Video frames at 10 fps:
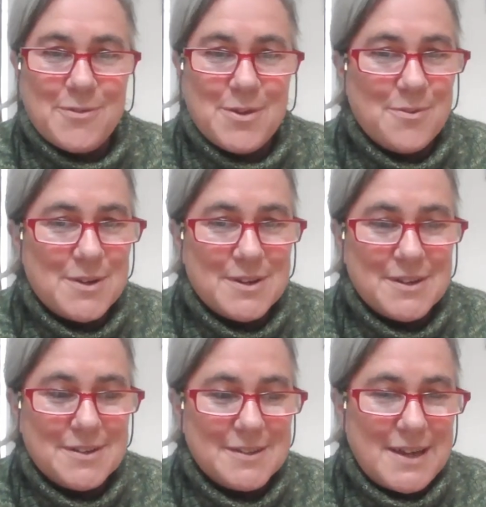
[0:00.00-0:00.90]
So if you
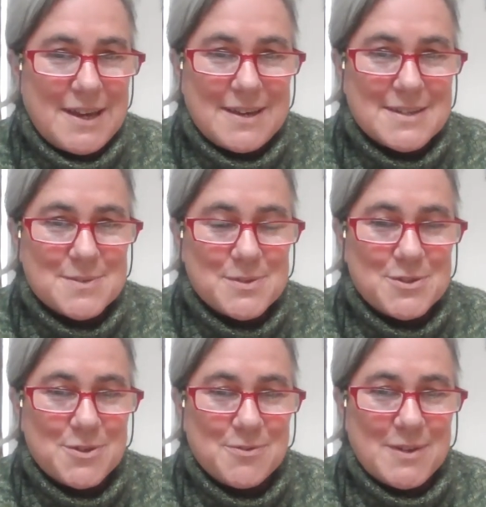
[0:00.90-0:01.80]
want to
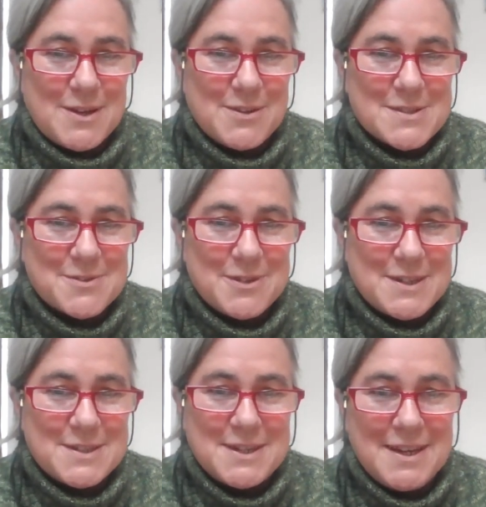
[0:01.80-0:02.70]
switch off now,
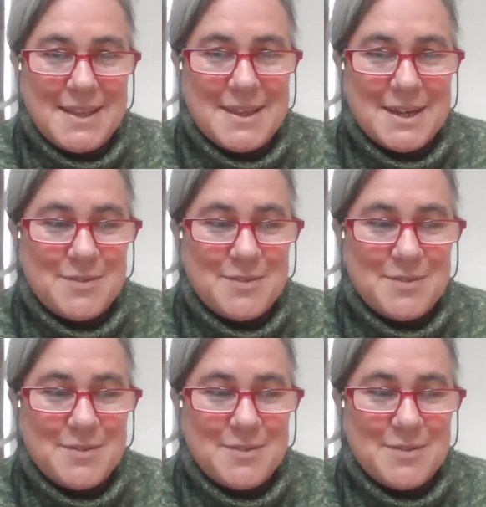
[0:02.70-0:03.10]
that's great.